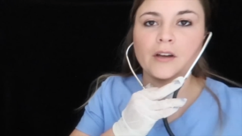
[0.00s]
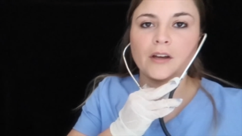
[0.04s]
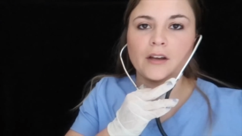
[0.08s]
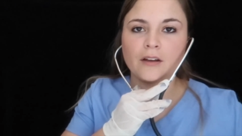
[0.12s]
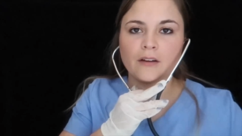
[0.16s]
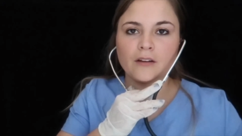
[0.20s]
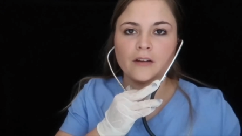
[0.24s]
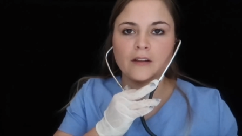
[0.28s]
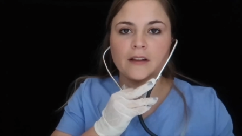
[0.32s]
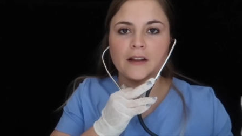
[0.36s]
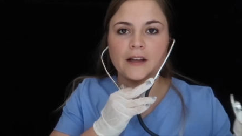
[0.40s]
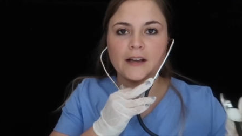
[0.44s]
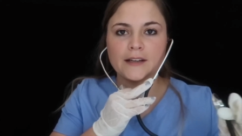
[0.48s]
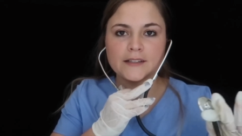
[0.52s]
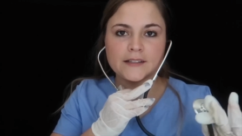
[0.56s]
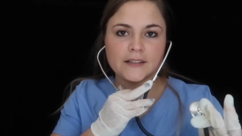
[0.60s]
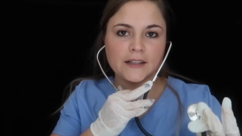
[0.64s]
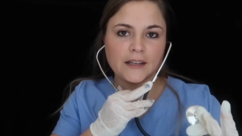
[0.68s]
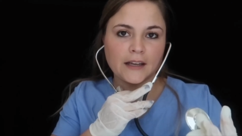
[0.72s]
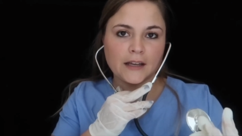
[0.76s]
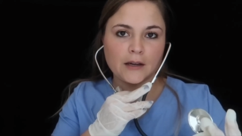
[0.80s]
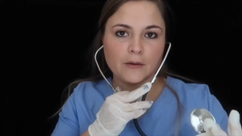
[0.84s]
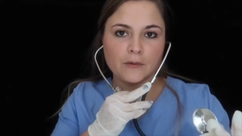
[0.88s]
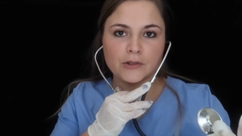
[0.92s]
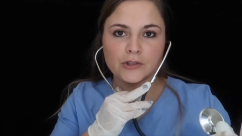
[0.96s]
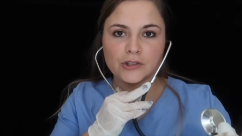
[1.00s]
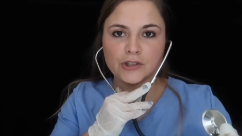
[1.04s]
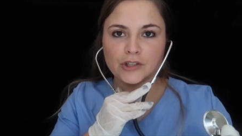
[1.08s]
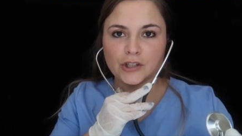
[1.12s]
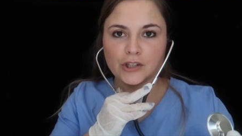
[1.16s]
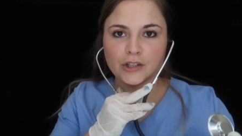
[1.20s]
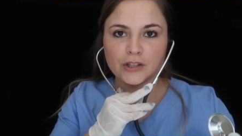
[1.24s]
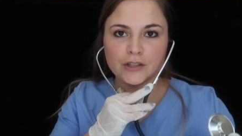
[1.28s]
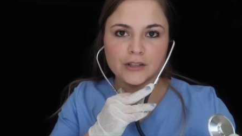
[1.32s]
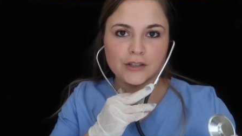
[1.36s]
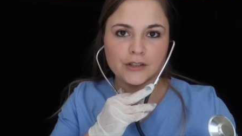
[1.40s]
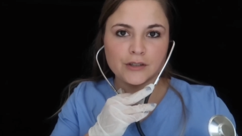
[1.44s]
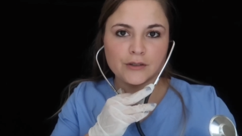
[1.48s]
Okay, last thing I
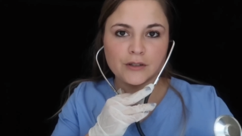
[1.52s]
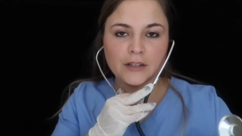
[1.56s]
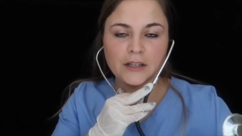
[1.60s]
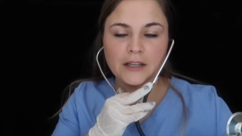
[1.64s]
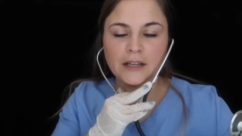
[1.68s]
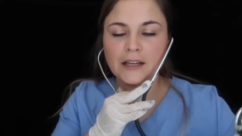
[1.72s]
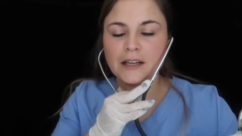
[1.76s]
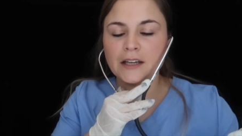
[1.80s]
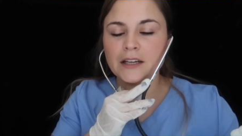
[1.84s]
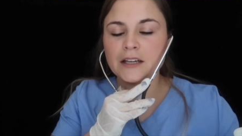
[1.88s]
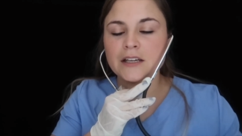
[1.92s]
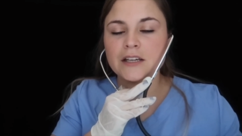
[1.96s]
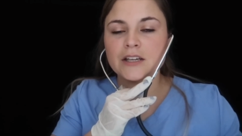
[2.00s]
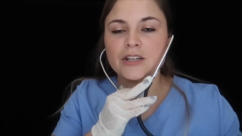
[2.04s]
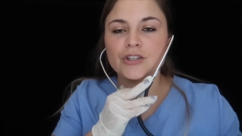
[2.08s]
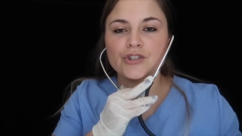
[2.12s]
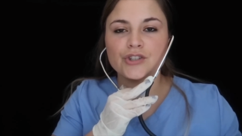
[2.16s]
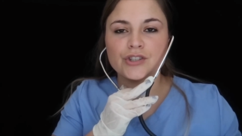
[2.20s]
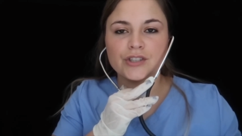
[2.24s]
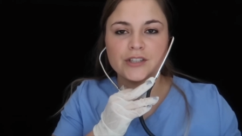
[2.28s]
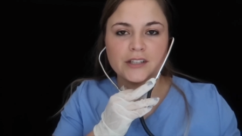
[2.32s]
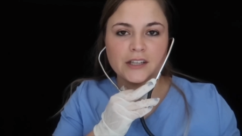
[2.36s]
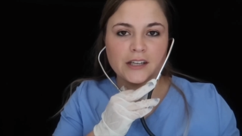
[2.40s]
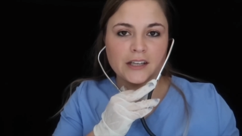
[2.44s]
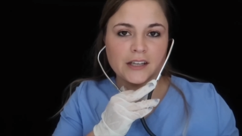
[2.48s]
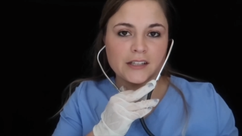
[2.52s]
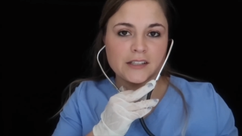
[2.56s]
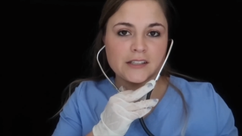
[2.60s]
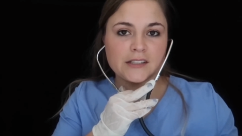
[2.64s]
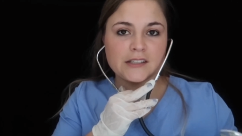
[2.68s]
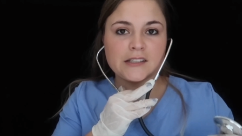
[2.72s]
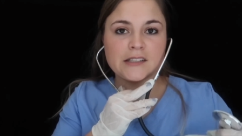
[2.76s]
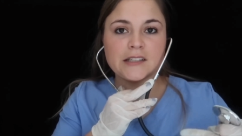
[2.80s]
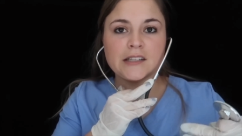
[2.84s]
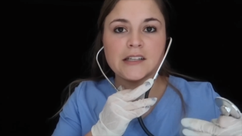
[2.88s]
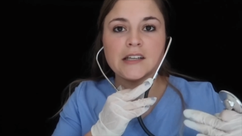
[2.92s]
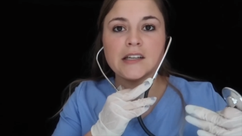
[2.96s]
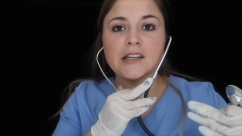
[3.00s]
want you to do is just take
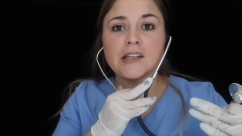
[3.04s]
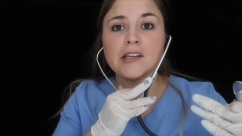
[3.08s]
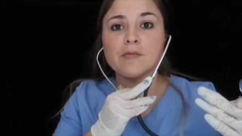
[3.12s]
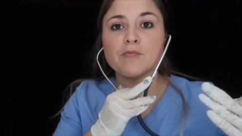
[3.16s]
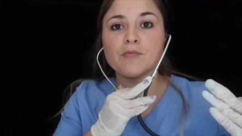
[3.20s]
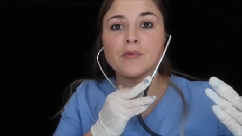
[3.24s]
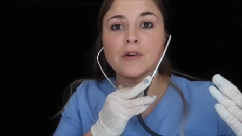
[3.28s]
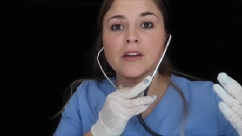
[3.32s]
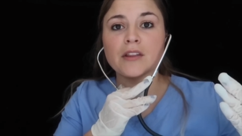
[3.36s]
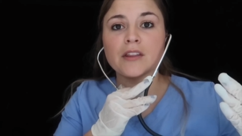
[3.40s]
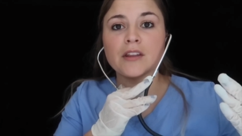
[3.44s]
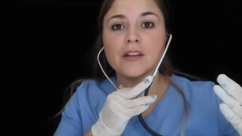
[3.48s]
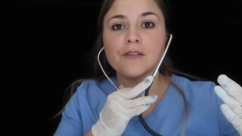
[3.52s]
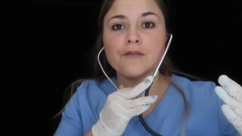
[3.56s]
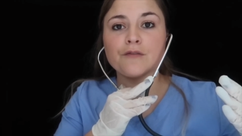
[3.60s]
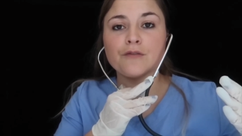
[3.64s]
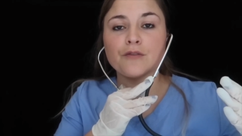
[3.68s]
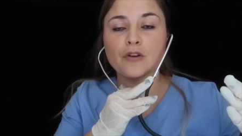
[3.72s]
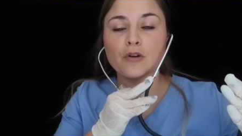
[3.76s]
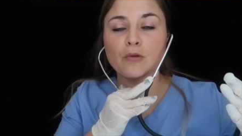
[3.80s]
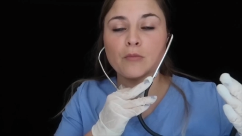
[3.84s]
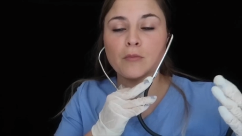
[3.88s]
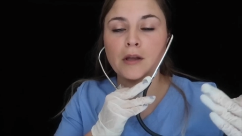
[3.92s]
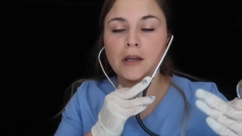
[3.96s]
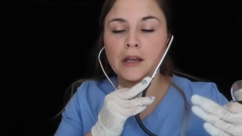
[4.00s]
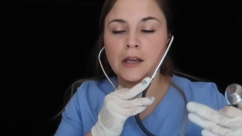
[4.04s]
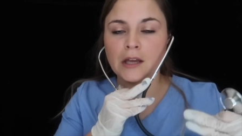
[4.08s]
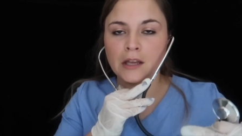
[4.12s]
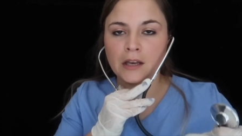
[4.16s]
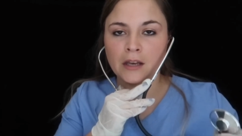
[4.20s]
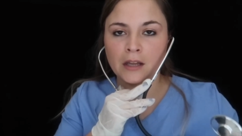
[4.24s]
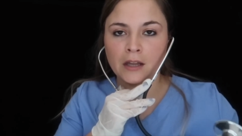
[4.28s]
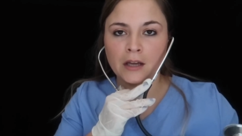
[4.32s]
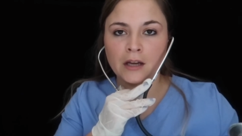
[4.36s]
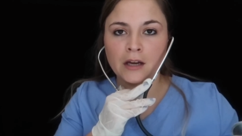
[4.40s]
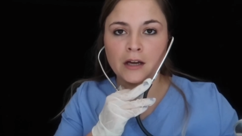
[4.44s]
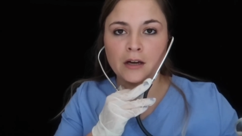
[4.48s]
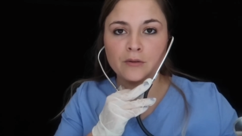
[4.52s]
a deep breath in for
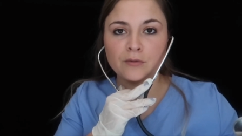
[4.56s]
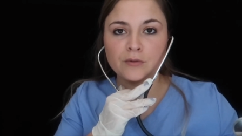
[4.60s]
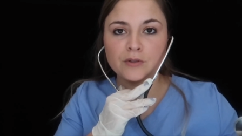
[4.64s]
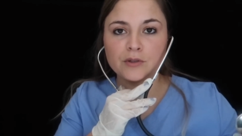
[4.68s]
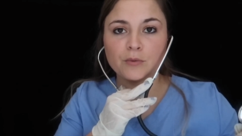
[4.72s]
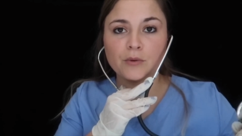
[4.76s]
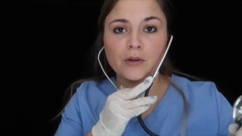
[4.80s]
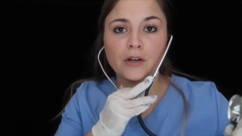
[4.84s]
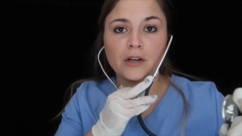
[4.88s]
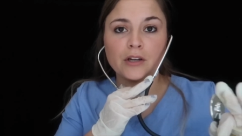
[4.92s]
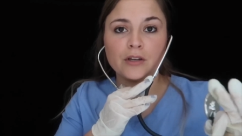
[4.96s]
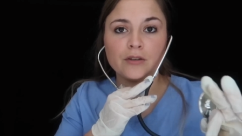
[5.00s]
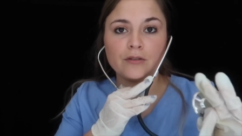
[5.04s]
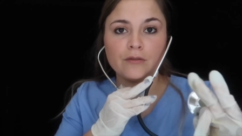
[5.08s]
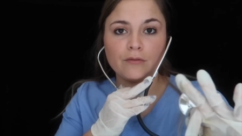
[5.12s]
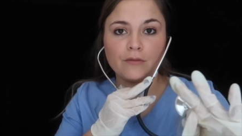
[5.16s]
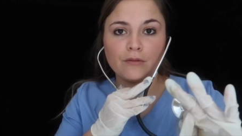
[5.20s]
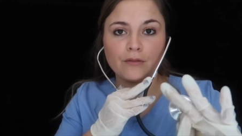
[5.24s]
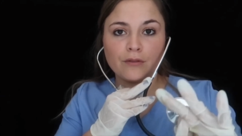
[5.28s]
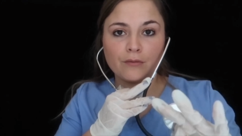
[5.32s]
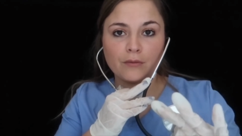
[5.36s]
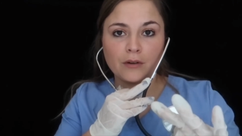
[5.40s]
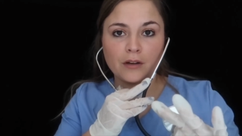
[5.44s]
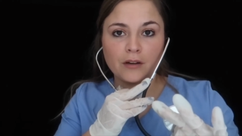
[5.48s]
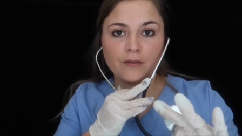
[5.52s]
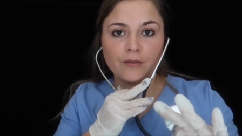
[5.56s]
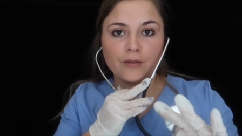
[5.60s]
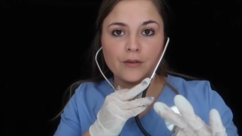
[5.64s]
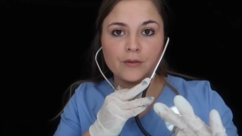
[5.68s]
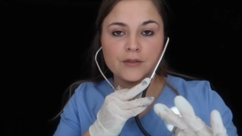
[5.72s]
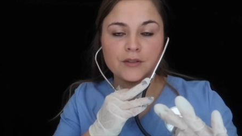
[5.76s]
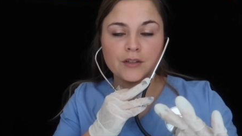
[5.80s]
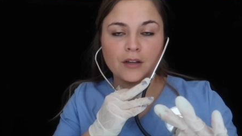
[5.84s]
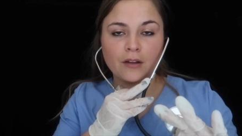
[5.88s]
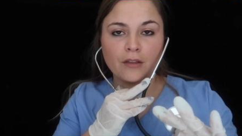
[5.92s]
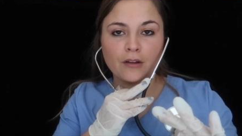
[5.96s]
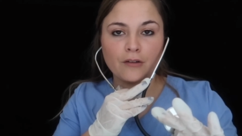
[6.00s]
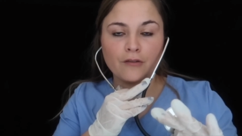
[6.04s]
me and out. We're going to do 3
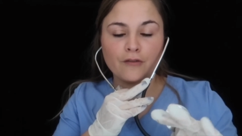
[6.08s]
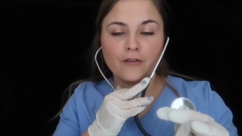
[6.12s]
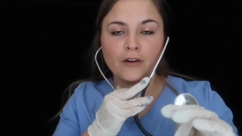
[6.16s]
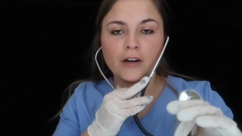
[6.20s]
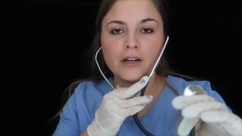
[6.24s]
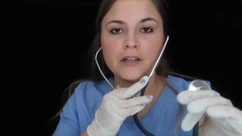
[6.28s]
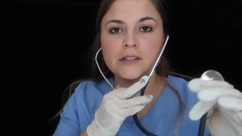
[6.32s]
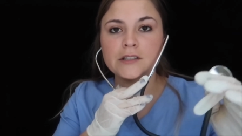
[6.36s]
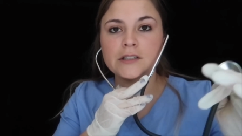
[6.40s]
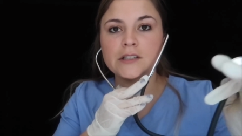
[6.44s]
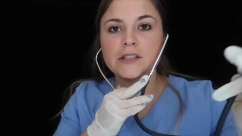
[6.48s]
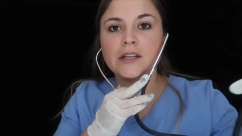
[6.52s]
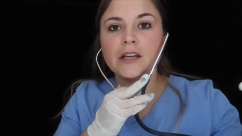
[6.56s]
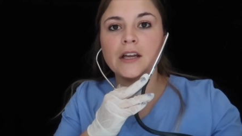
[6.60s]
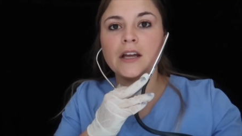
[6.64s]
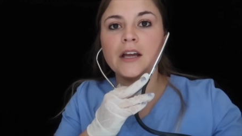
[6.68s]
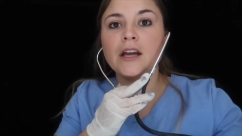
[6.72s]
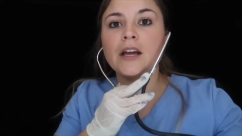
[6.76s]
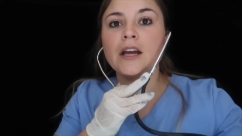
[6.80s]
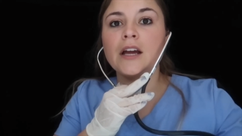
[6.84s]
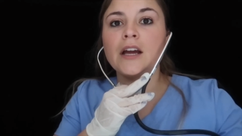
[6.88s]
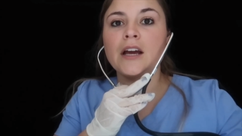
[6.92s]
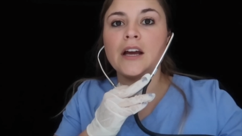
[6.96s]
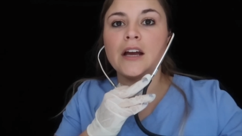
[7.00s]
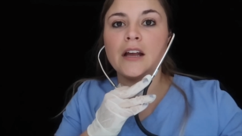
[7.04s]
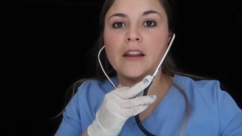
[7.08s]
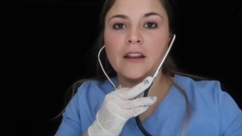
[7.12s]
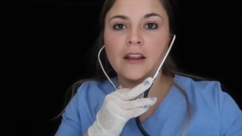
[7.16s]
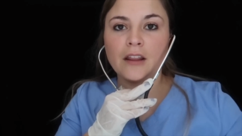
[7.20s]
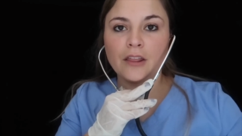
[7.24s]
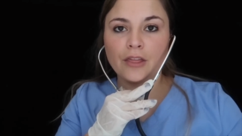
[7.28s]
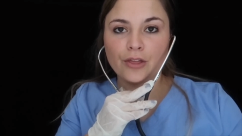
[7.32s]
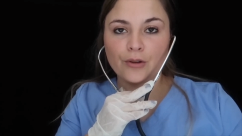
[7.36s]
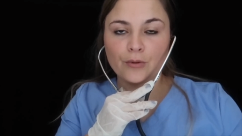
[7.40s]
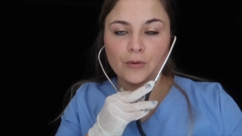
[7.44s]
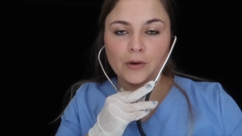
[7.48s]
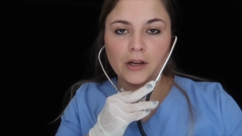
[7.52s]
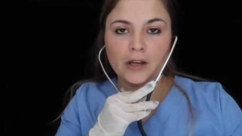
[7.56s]
of those on the front
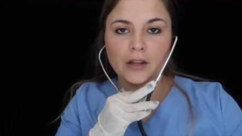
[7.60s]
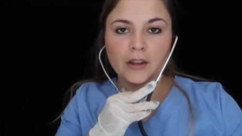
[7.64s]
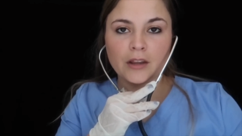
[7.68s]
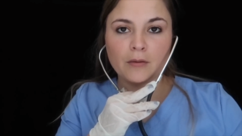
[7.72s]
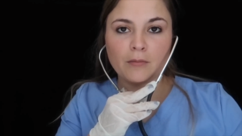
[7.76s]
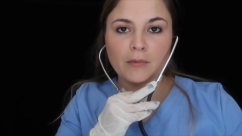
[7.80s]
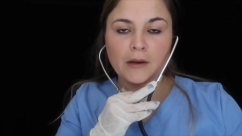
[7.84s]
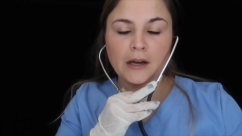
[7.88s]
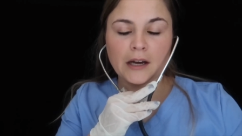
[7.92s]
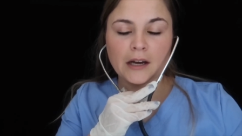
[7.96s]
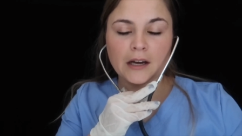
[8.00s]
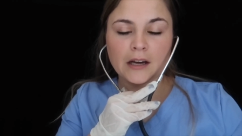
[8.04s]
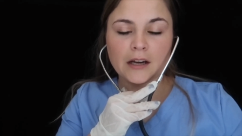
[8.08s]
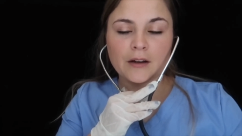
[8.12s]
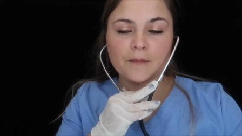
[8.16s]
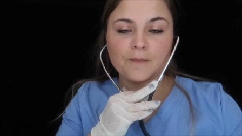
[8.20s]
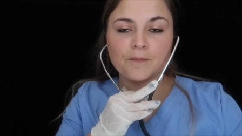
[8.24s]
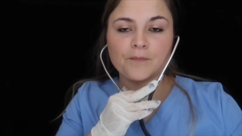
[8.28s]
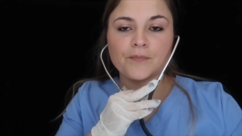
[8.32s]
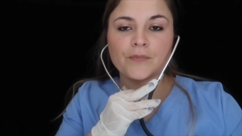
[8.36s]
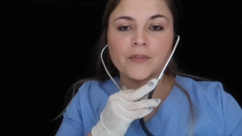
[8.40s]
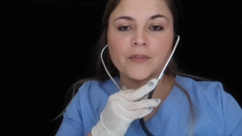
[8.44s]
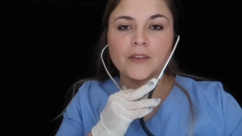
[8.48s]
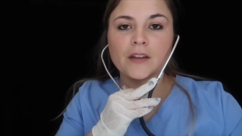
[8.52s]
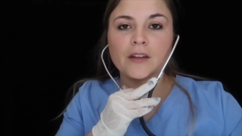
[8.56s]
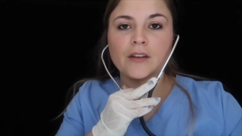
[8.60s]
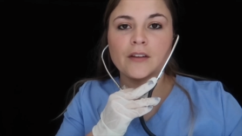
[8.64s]
and then 3 on the back.